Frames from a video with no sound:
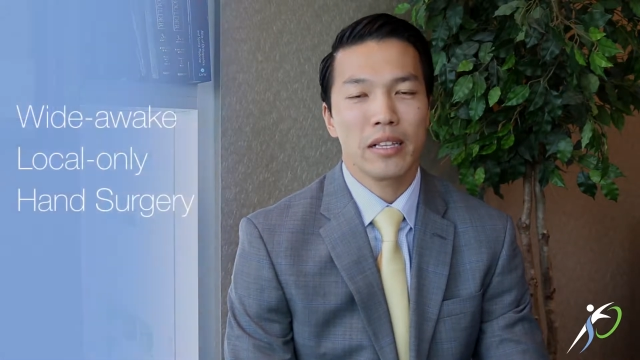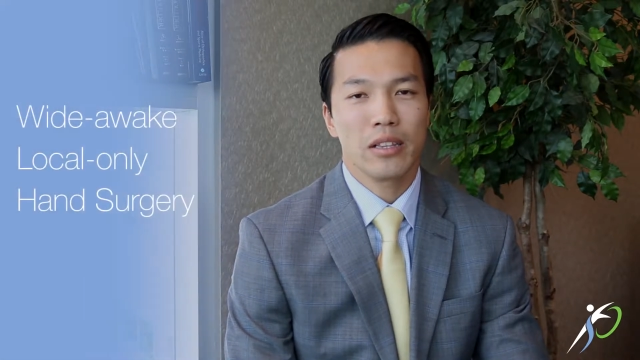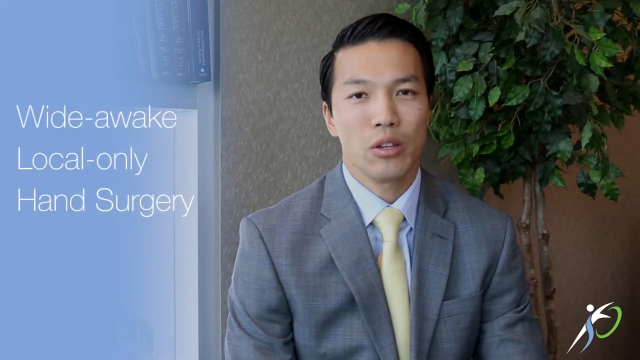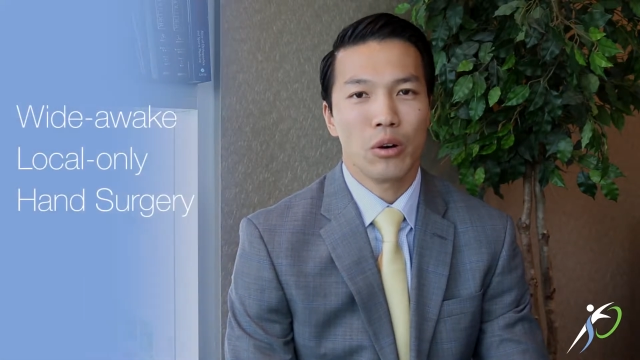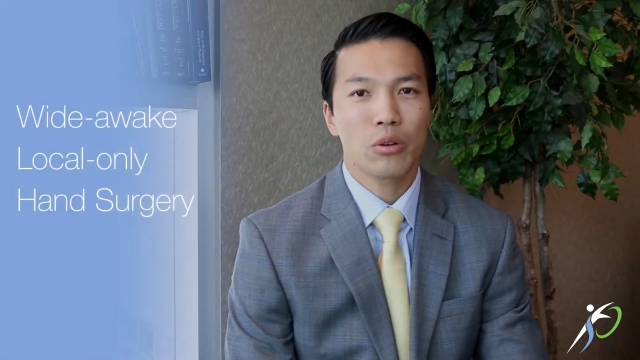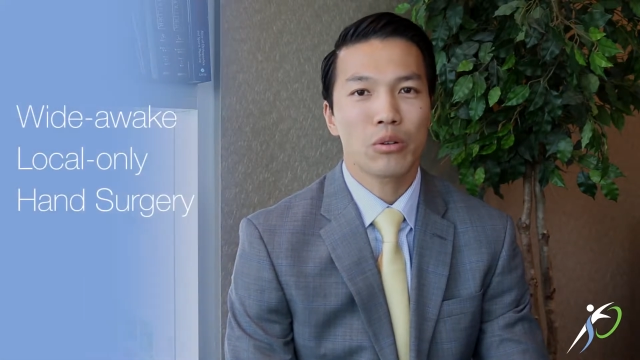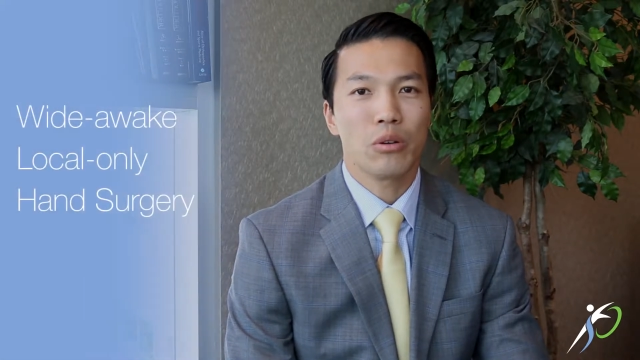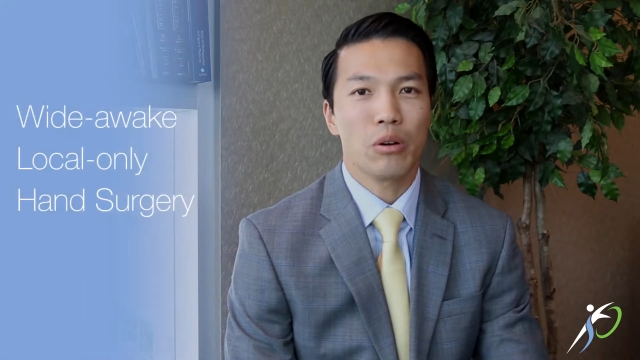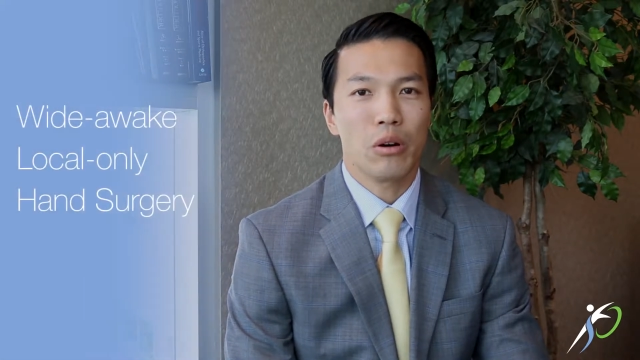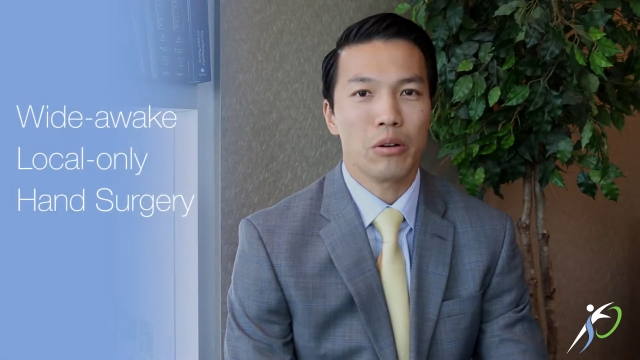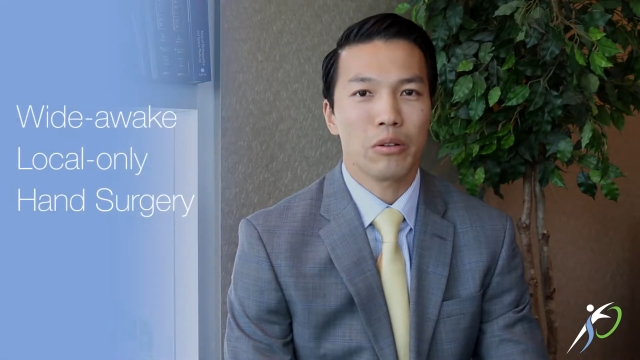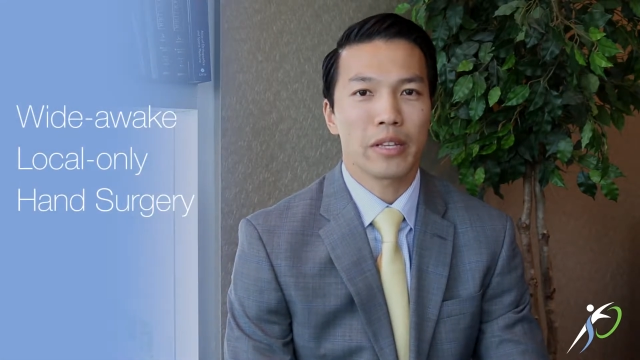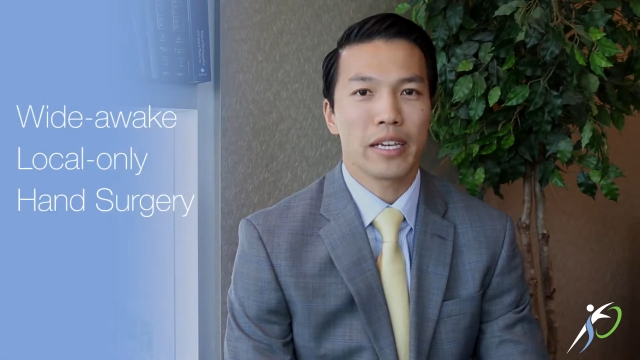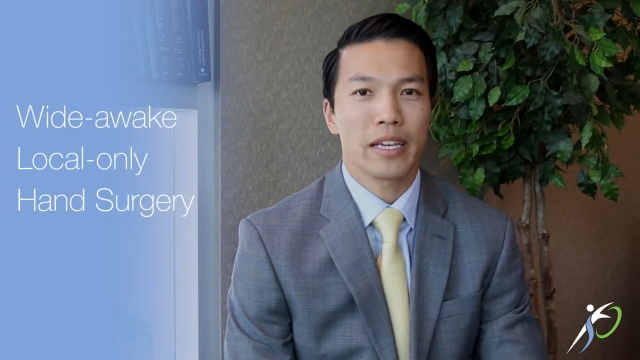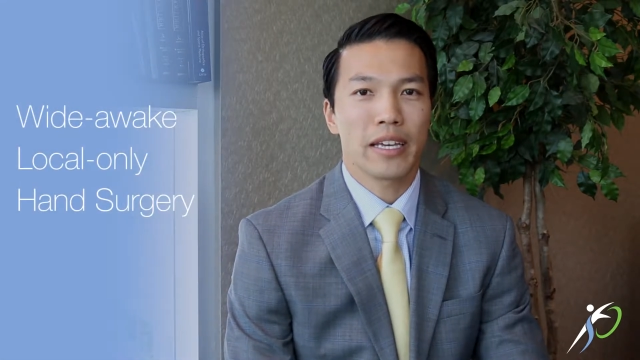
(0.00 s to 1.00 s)
local
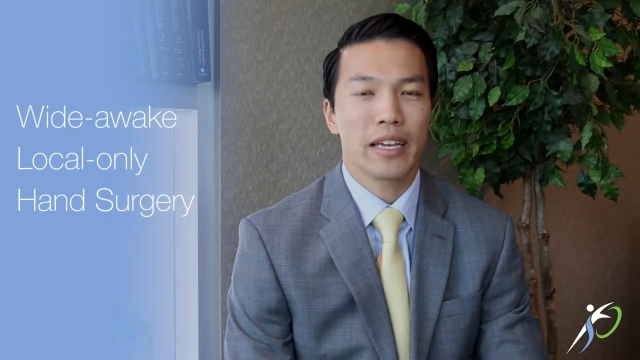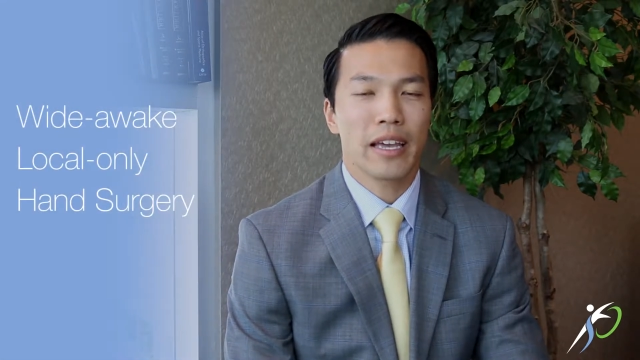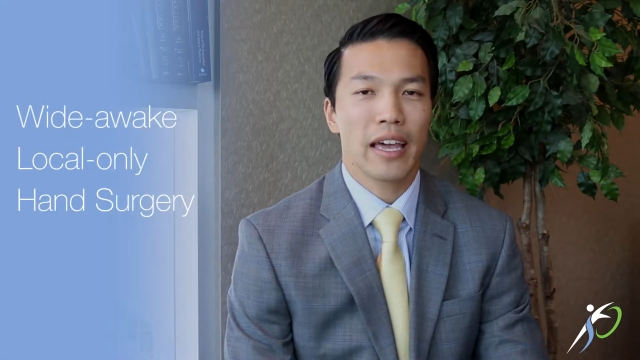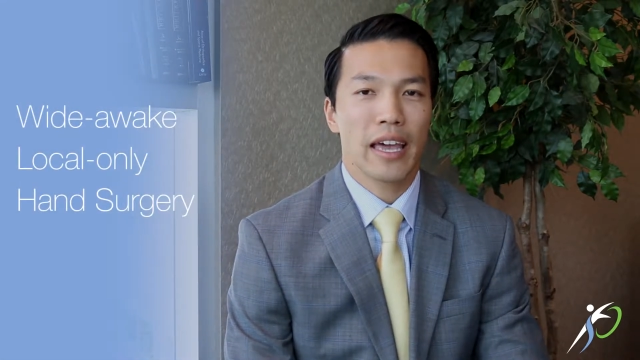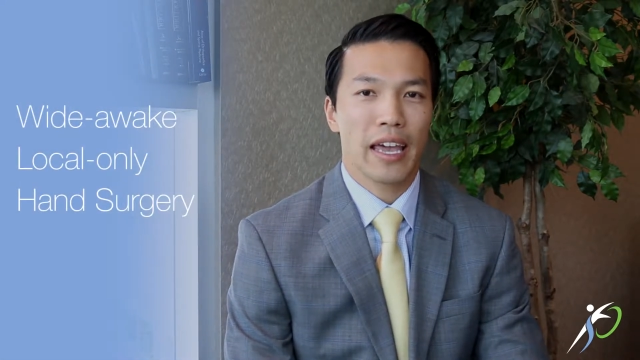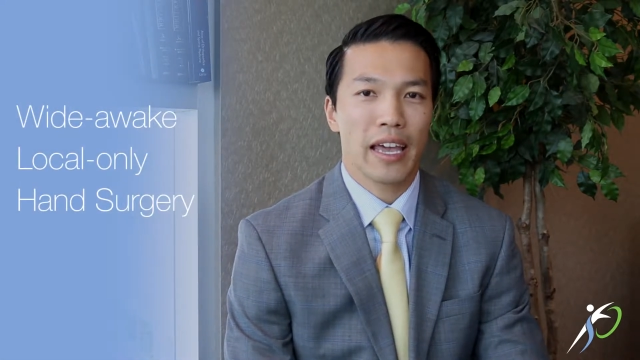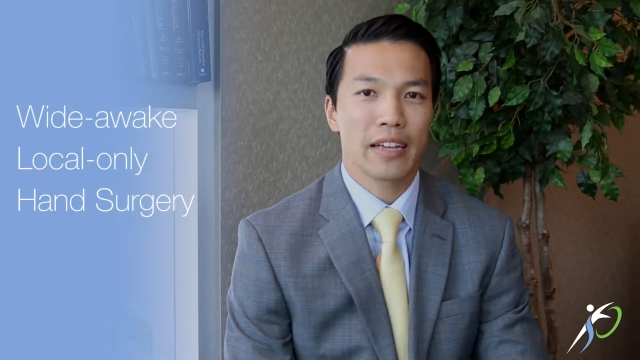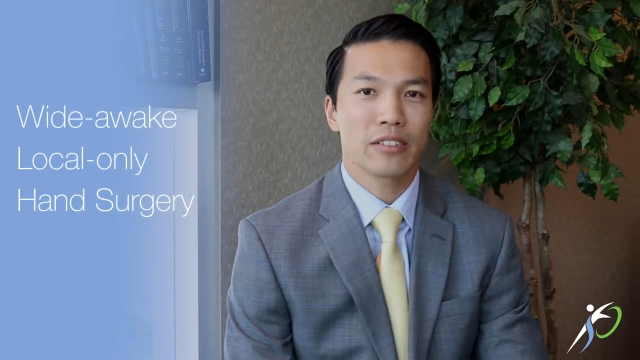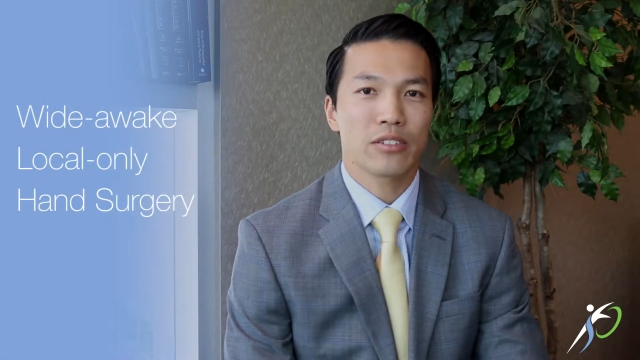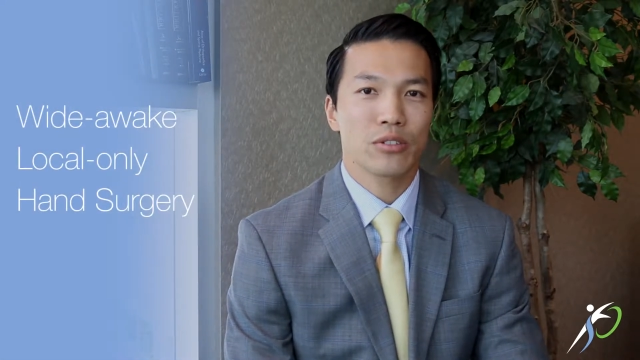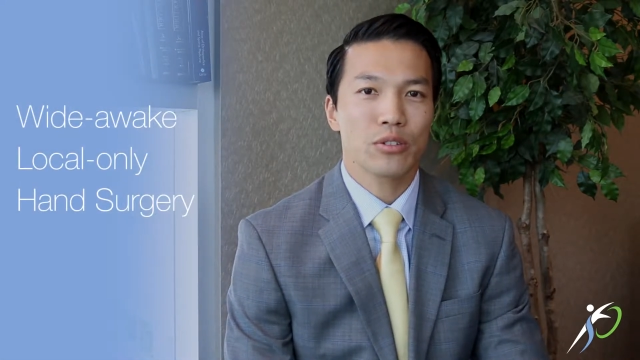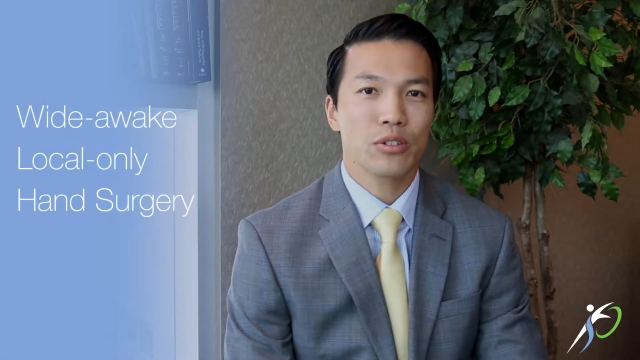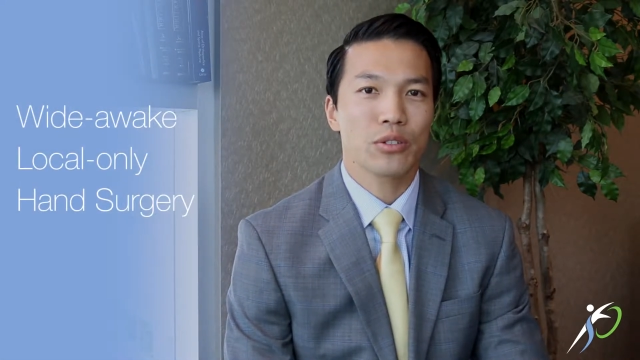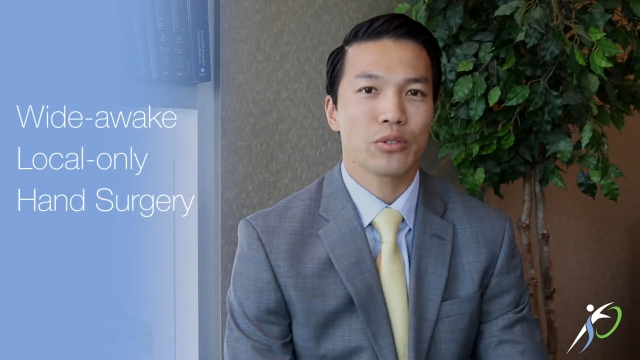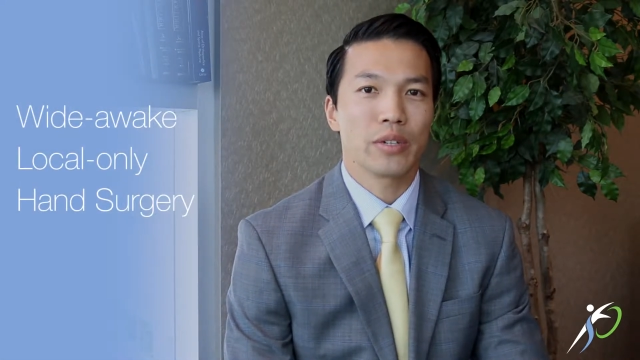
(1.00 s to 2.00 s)
only hand
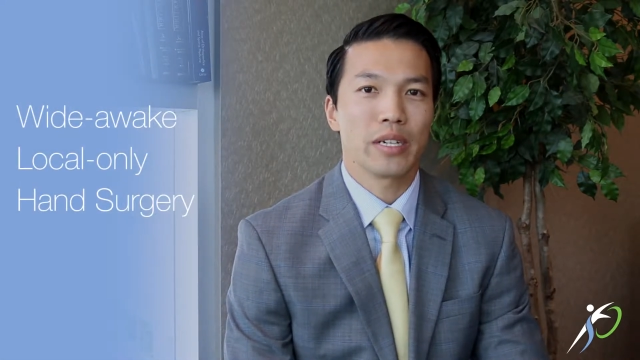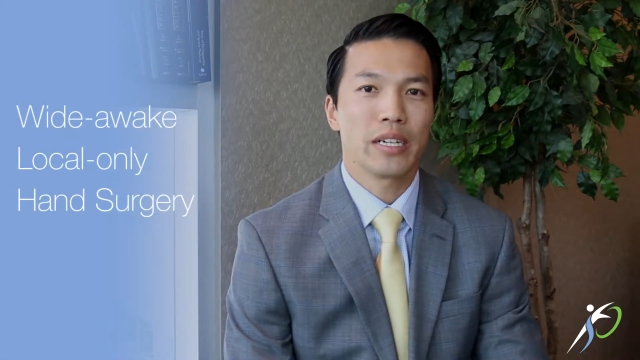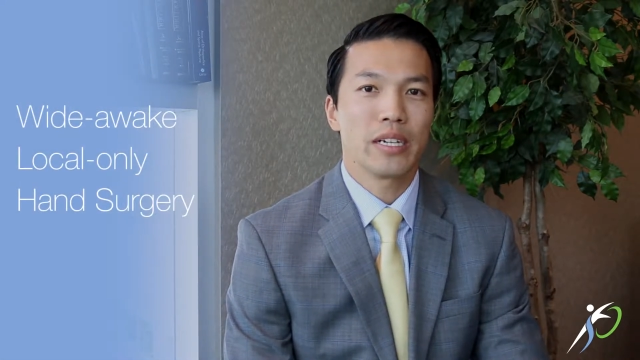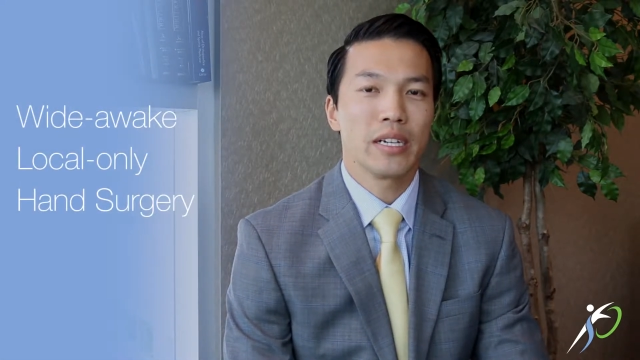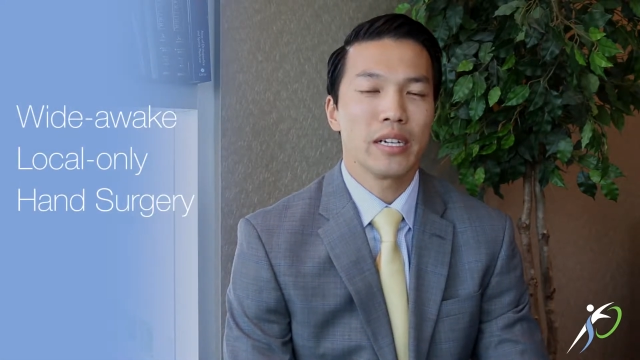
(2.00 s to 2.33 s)
surgery,